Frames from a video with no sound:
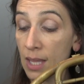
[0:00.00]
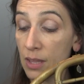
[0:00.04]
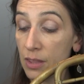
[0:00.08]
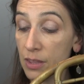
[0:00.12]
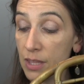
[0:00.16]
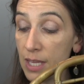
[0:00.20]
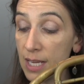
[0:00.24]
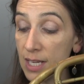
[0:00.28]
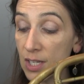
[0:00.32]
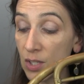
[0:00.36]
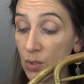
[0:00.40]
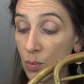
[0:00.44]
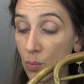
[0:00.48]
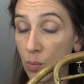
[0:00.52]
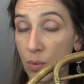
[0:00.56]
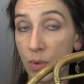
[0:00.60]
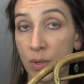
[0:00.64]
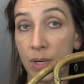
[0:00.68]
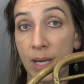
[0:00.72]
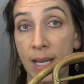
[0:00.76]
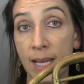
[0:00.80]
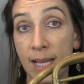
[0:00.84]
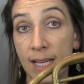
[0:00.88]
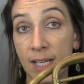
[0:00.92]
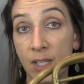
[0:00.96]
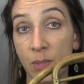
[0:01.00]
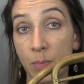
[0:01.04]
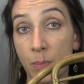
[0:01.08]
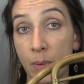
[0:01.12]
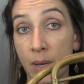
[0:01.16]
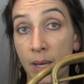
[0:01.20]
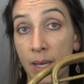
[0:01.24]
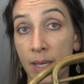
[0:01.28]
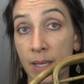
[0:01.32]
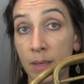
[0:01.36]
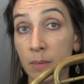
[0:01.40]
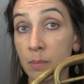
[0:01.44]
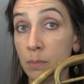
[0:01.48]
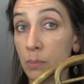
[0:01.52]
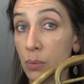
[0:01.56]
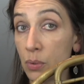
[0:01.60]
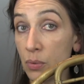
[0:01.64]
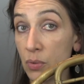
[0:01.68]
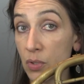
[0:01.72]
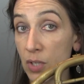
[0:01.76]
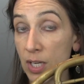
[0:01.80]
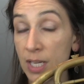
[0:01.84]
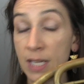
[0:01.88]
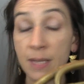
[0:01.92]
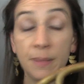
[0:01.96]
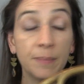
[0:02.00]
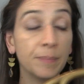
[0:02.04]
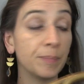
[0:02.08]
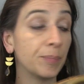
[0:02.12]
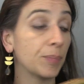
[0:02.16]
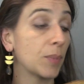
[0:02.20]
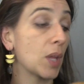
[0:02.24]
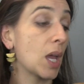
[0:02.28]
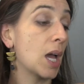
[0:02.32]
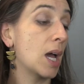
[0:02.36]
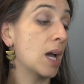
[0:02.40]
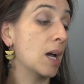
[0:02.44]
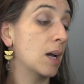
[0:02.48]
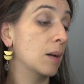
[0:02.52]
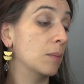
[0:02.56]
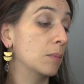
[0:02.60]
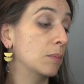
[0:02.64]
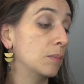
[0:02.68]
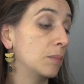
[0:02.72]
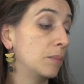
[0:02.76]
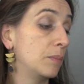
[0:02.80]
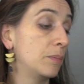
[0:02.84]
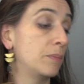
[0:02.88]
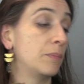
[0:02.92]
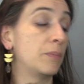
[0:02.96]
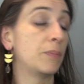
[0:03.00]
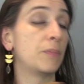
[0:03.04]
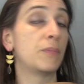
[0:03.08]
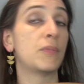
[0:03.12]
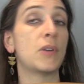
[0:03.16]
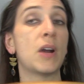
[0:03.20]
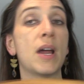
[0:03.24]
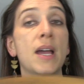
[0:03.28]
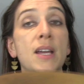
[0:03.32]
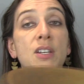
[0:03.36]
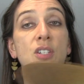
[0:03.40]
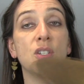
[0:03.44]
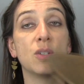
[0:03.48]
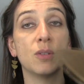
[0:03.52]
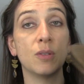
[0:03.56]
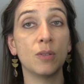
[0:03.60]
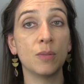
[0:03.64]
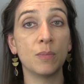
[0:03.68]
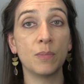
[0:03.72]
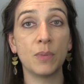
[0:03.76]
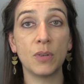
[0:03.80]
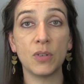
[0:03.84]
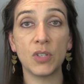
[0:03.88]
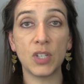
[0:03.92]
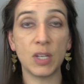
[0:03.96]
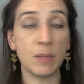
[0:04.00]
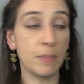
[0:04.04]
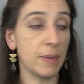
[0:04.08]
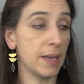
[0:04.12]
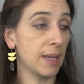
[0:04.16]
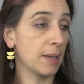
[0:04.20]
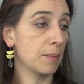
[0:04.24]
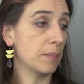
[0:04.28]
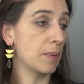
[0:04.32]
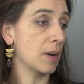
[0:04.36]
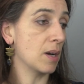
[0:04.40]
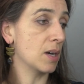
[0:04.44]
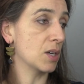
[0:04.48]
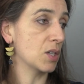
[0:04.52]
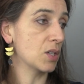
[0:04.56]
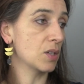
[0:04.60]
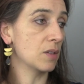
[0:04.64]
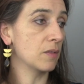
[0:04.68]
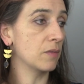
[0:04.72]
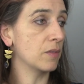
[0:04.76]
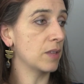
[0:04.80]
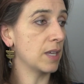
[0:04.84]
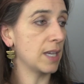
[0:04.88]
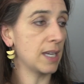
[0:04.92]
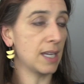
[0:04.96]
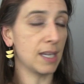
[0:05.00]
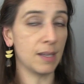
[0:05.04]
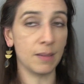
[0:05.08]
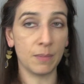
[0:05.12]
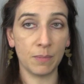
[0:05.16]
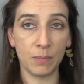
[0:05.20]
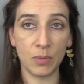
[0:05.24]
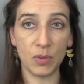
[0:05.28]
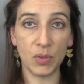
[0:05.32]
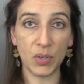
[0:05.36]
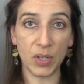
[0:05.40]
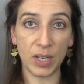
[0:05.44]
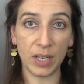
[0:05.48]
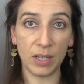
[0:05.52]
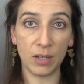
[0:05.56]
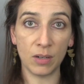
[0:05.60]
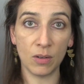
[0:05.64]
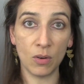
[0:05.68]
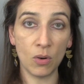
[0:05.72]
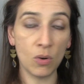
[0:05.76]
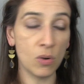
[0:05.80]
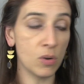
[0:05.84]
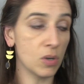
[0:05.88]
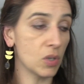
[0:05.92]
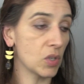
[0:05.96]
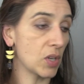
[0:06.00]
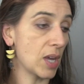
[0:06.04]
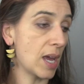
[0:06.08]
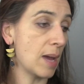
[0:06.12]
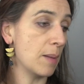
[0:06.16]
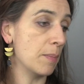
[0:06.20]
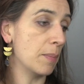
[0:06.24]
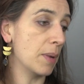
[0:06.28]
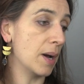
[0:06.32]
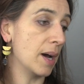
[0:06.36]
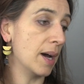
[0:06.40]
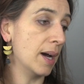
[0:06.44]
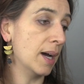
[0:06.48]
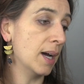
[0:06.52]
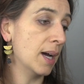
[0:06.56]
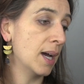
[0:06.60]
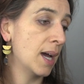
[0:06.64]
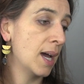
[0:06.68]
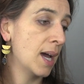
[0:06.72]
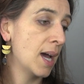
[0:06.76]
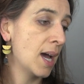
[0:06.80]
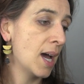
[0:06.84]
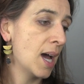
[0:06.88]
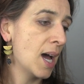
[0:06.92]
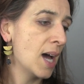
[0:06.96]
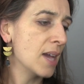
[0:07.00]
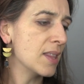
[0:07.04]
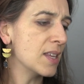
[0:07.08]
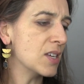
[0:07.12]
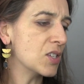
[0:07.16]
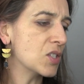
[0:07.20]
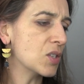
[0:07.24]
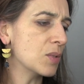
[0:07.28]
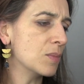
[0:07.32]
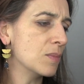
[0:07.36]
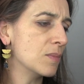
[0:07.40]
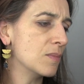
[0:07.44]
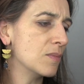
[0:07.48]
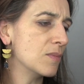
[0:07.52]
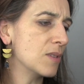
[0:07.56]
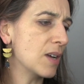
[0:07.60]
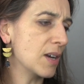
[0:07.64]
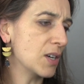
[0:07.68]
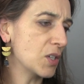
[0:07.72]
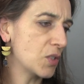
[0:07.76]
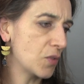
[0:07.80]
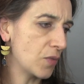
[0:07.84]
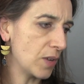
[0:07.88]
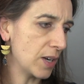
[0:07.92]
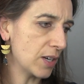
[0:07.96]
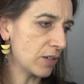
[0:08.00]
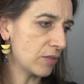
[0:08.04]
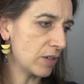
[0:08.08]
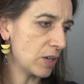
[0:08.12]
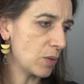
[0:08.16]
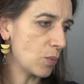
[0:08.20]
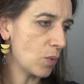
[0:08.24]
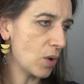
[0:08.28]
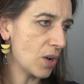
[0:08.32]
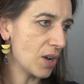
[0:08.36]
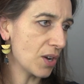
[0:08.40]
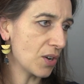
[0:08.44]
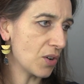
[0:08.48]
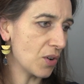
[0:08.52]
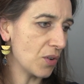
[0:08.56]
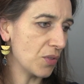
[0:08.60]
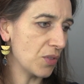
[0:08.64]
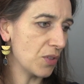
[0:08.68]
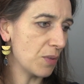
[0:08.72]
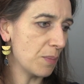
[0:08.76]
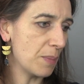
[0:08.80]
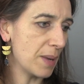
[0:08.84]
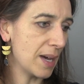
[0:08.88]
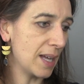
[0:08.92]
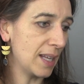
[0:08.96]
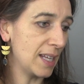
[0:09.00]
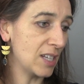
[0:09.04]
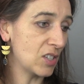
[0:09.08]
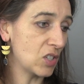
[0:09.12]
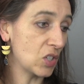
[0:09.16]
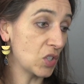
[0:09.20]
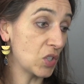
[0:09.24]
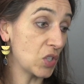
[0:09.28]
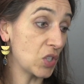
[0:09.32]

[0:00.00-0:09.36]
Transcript: This one is by Boosey. Prior to Boosey being part of the Boosey and Hawkes empire, there's some nice filigree work on the bell. It's a